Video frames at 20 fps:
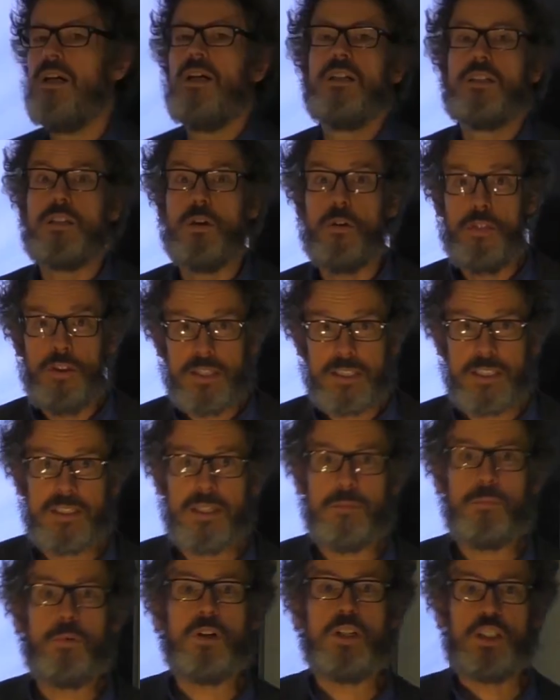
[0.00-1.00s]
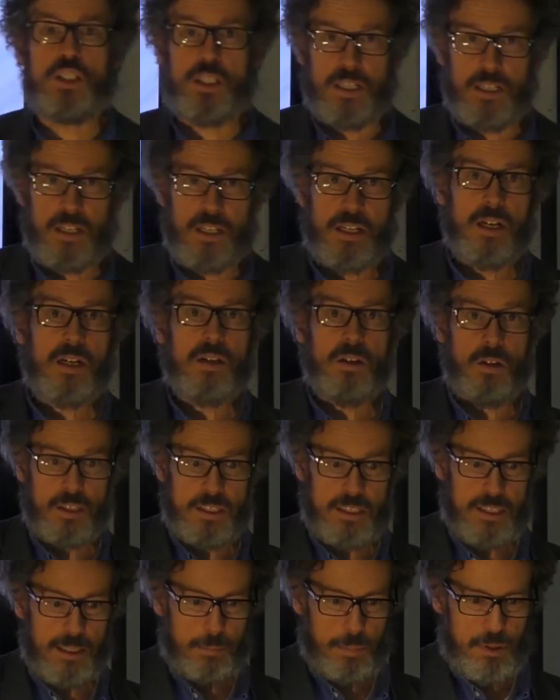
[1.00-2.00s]
So this is a more general
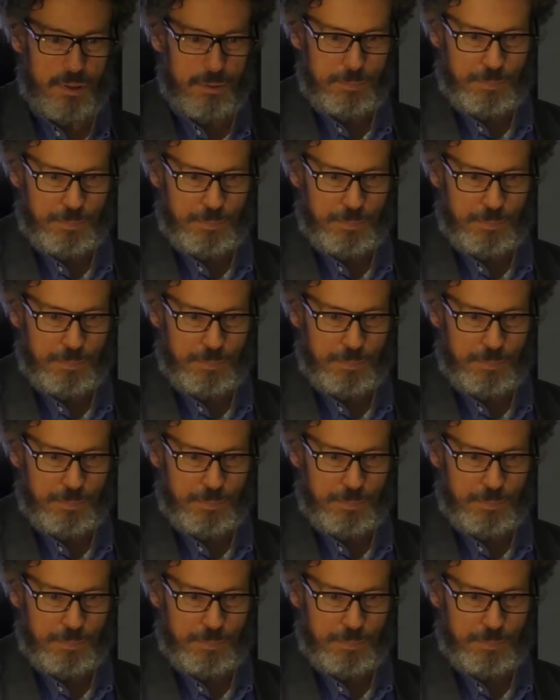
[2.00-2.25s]
concept.